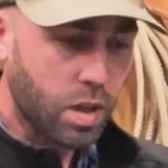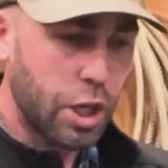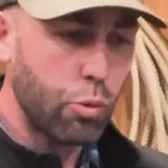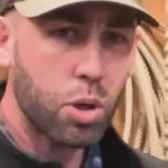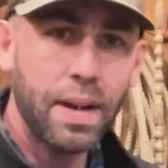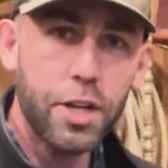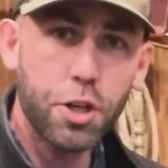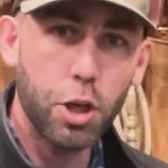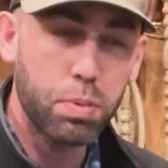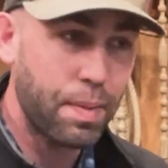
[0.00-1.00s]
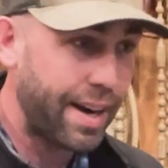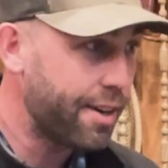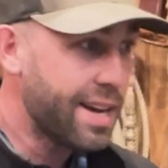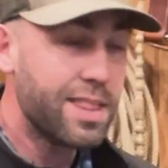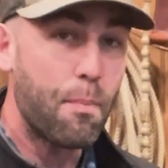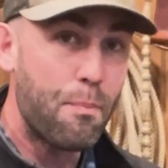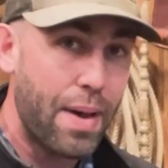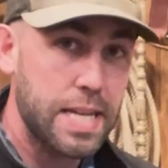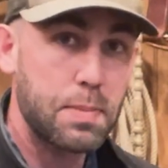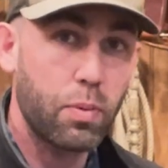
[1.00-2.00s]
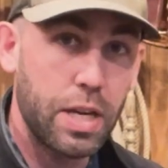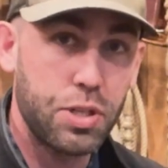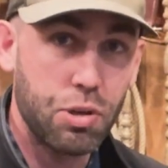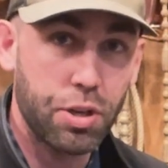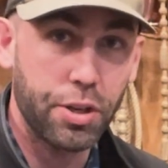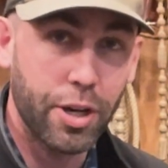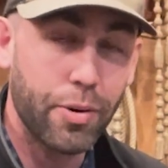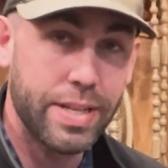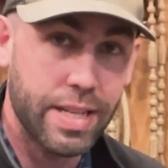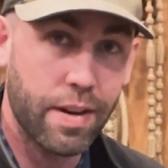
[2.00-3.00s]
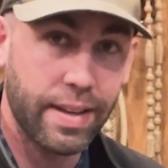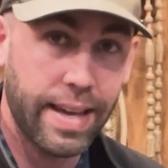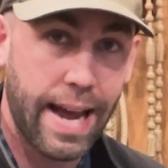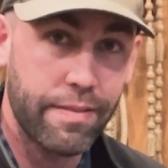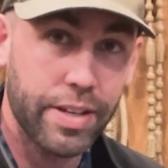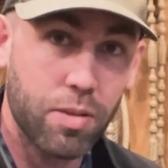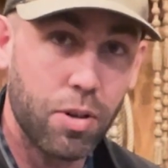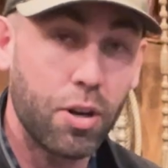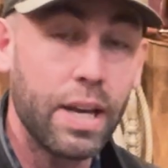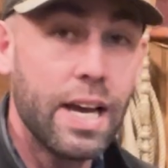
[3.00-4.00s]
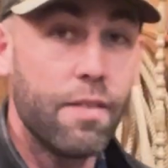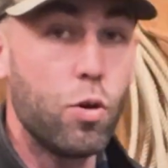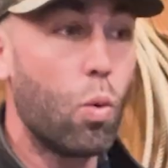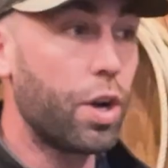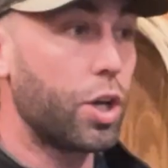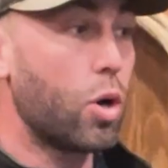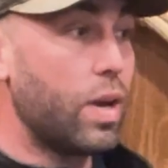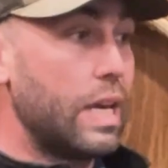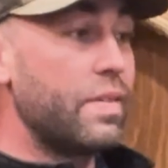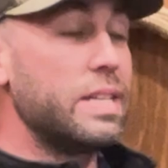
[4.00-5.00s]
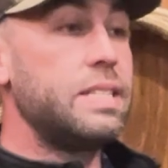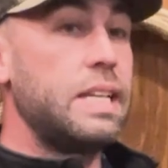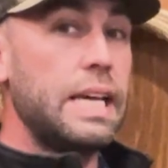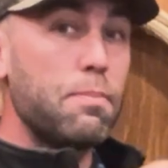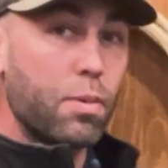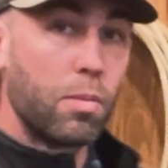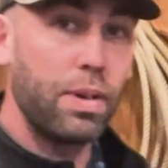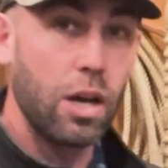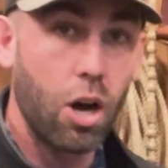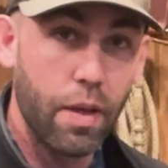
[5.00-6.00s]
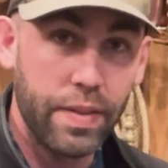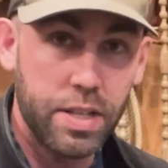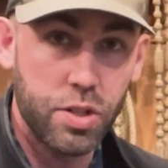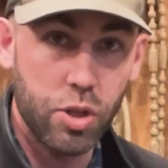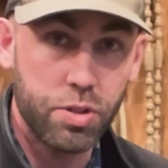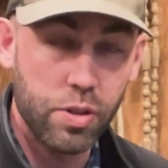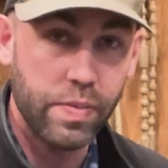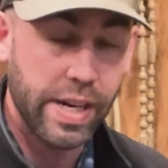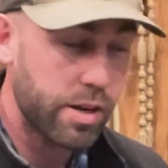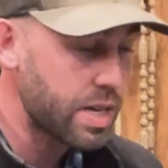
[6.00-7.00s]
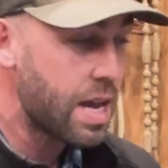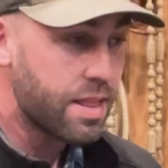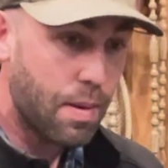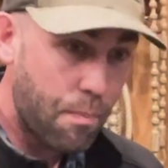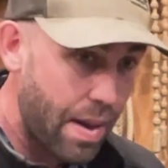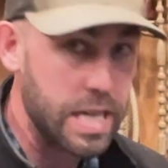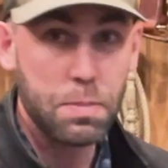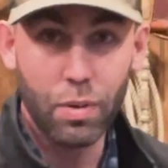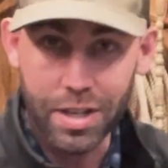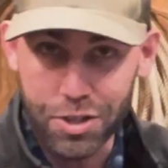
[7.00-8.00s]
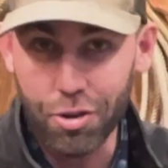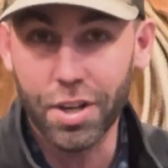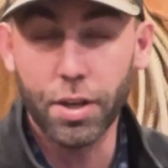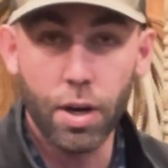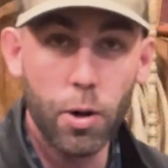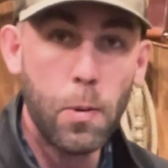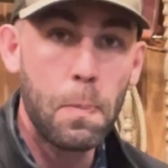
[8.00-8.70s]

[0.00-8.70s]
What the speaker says: and you want to make sure you're prepared, the best place you can go is into the CAVVY community. If you want to go even deeper beyond these YouTube videos, the best place you can go